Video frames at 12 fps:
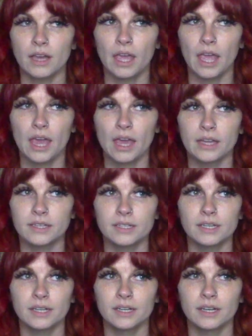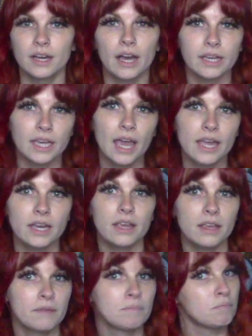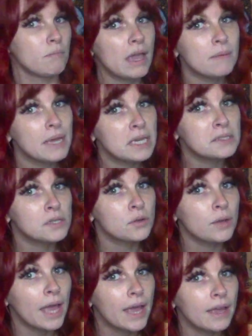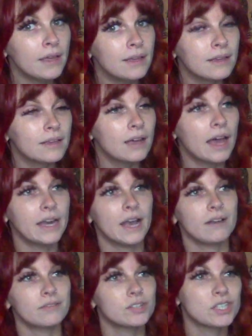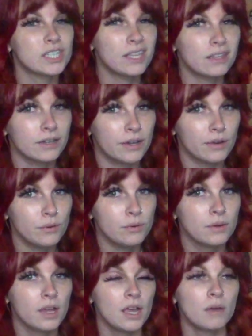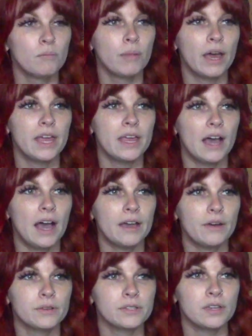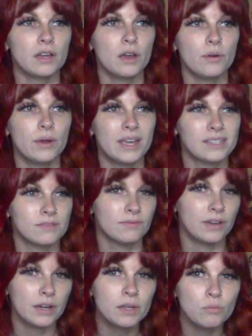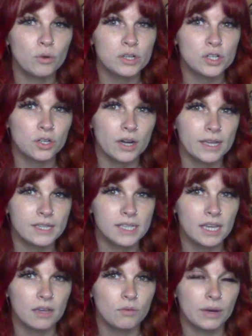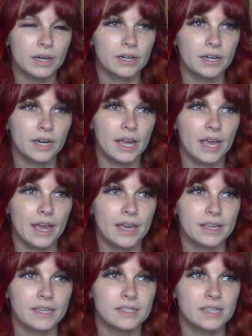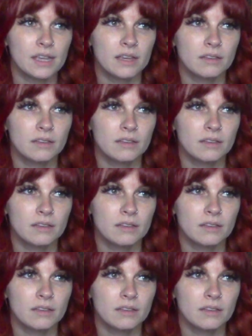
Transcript: And again, maybe it's okay. I'd have to see their coat, but I also know it's very moisturizing, whereas